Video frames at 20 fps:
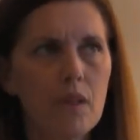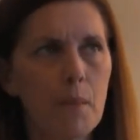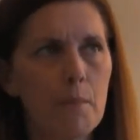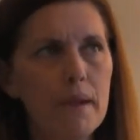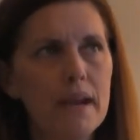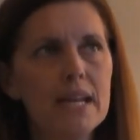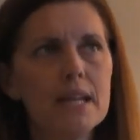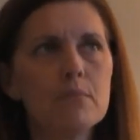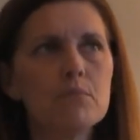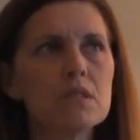
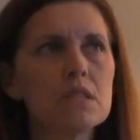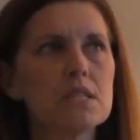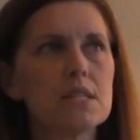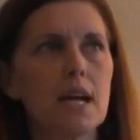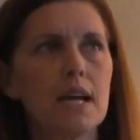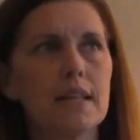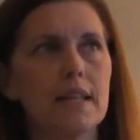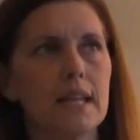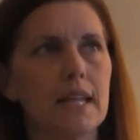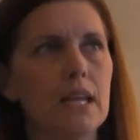made him
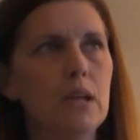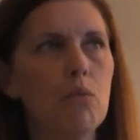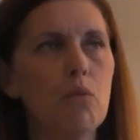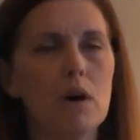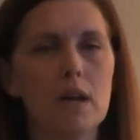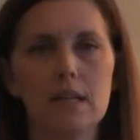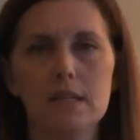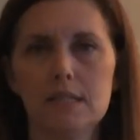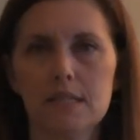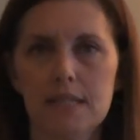decide that he
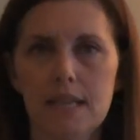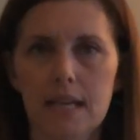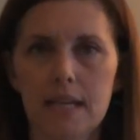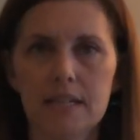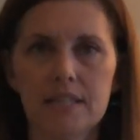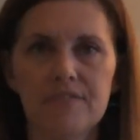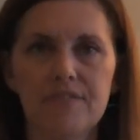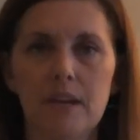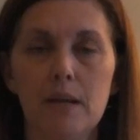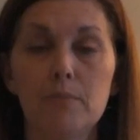wanted to
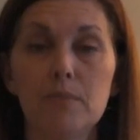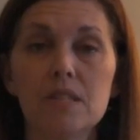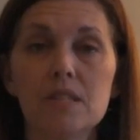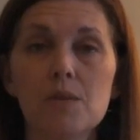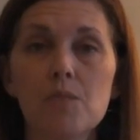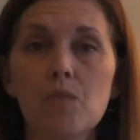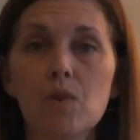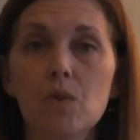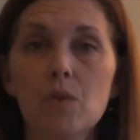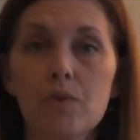take his family
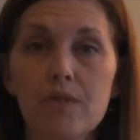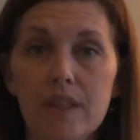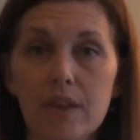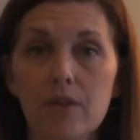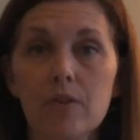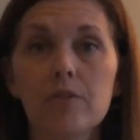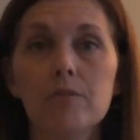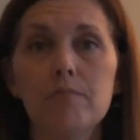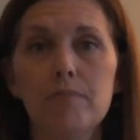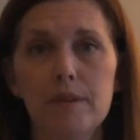somewhere where they
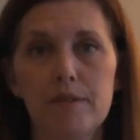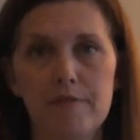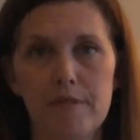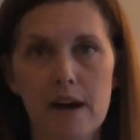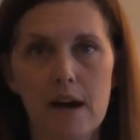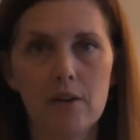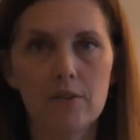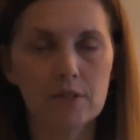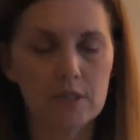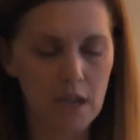couldn't be
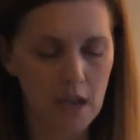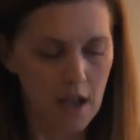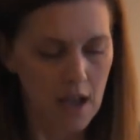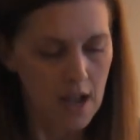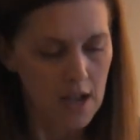found.